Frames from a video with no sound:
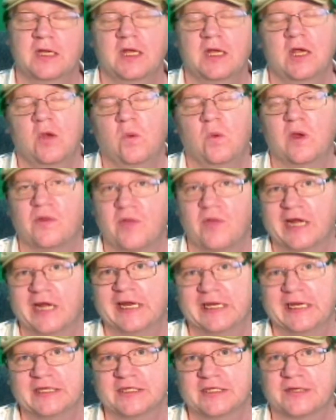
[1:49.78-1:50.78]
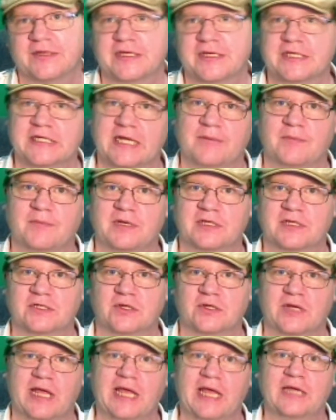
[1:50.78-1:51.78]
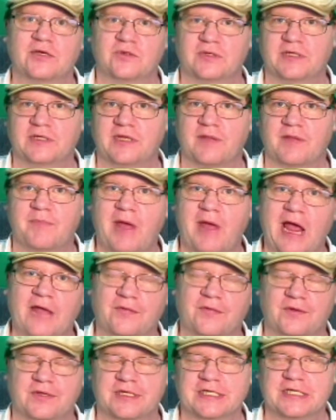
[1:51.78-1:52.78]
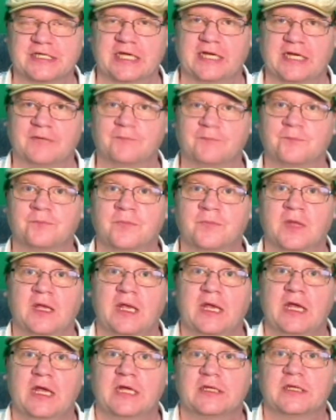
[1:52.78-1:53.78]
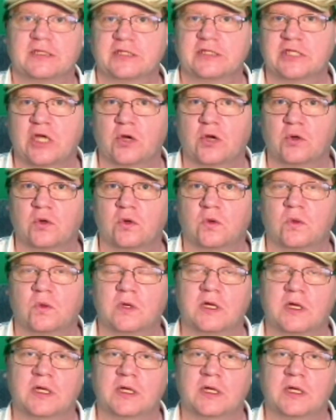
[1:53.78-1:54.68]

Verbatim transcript: Well, not into the sun, but it's going to enter into the path of the sun. Total,